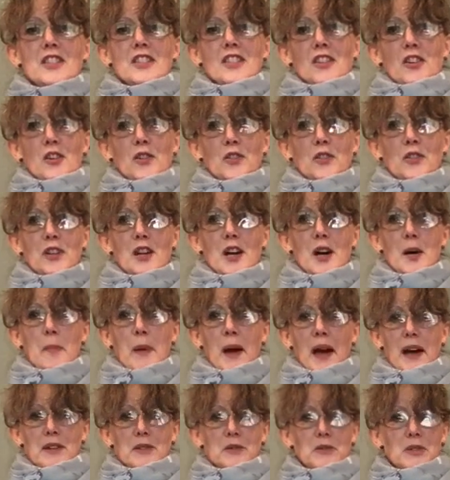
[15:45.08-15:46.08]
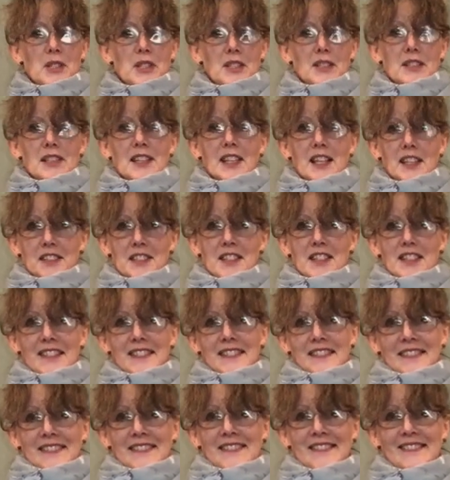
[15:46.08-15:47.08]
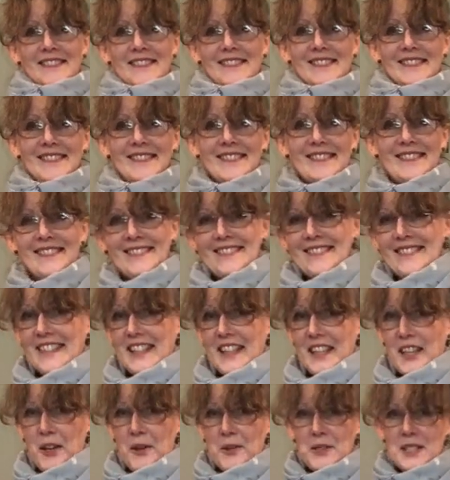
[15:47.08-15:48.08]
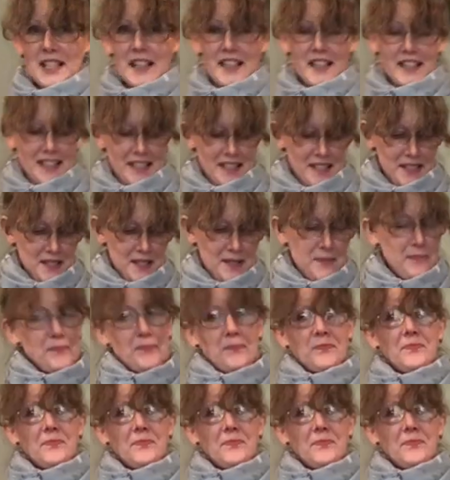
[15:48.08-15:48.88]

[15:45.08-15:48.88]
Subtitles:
song about London. And it goes like this.